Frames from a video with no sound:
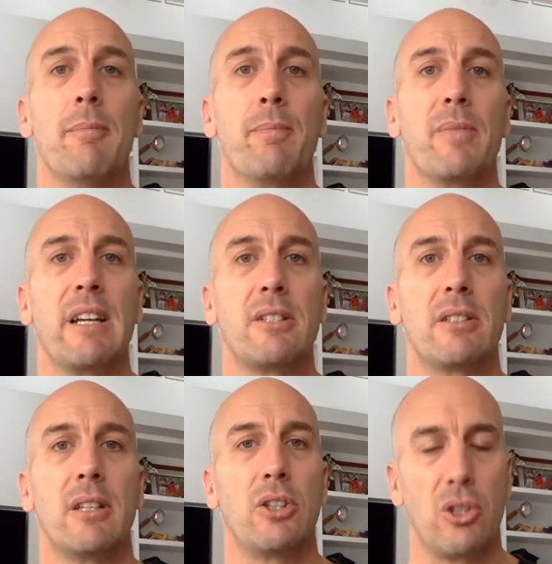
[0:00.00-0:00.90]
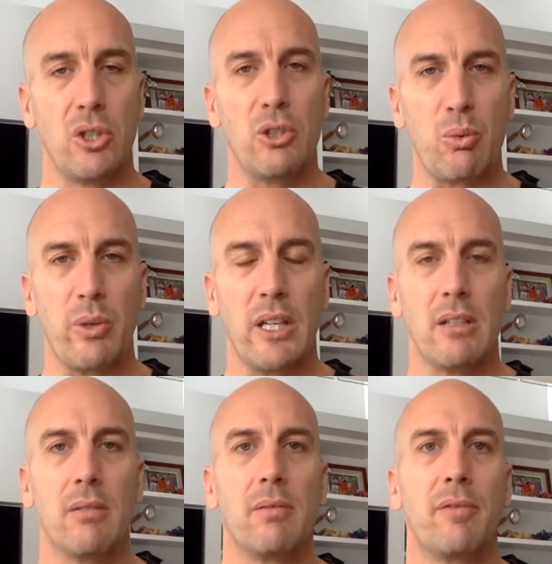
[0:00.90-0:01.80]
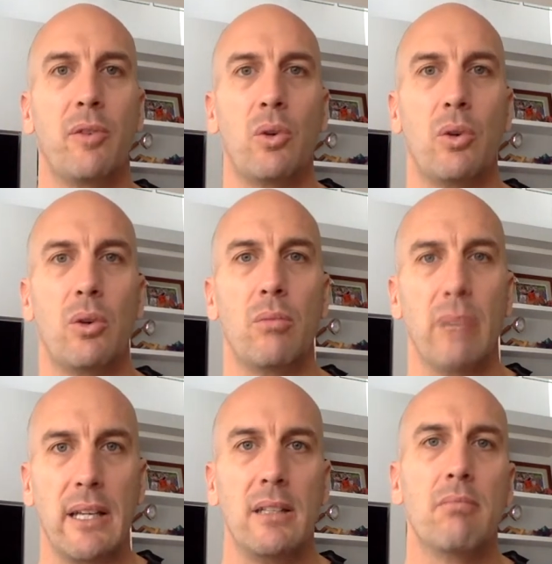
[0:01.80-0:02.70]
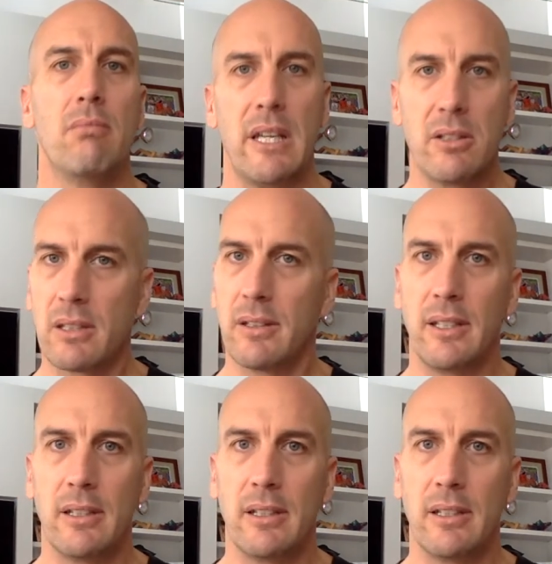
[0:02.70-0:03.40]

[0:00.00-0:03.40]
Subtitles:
That's a huge win for me mentally.